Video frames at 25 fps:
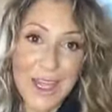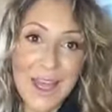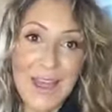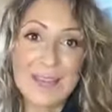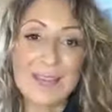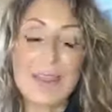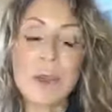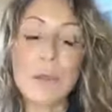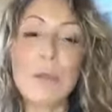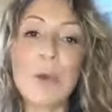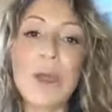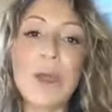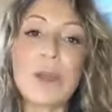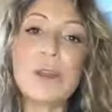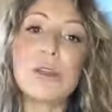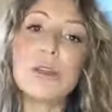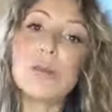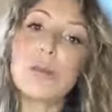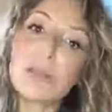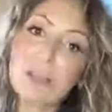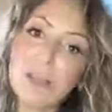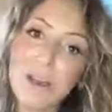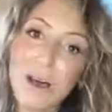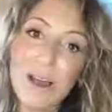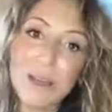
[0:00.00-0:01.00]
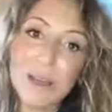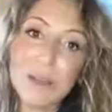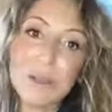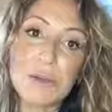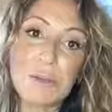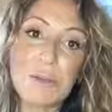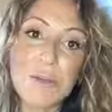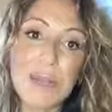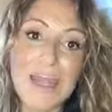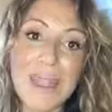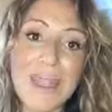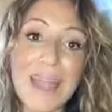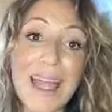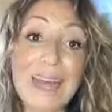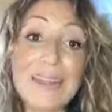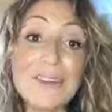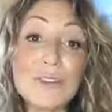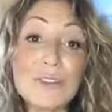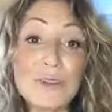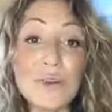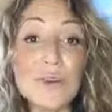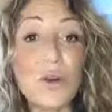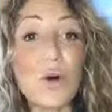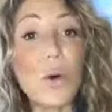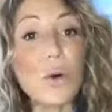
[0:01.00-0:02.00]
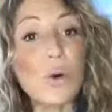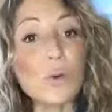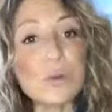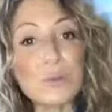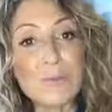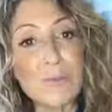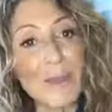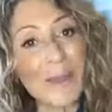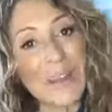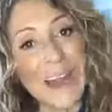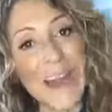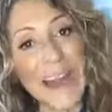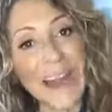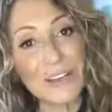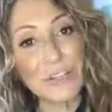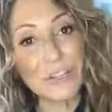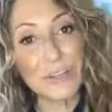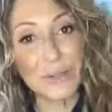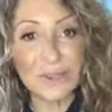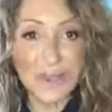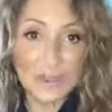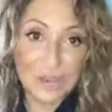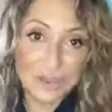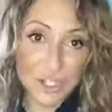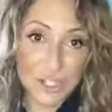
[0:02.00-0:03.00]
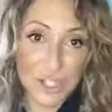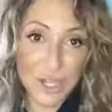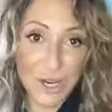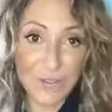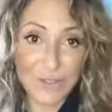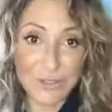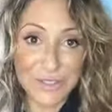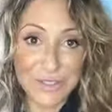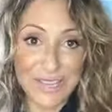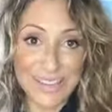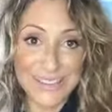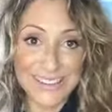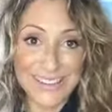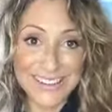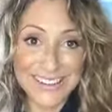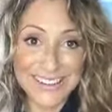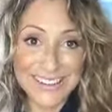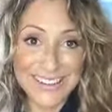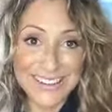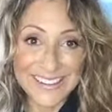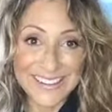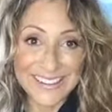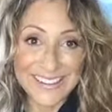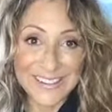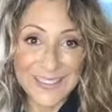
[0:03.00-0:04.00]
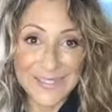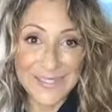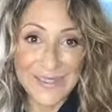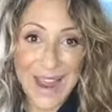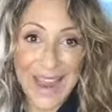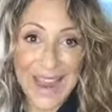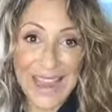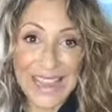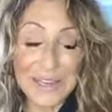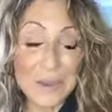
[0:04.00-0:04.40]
than where you thought you'd be, and your goals might actually have shifted, right?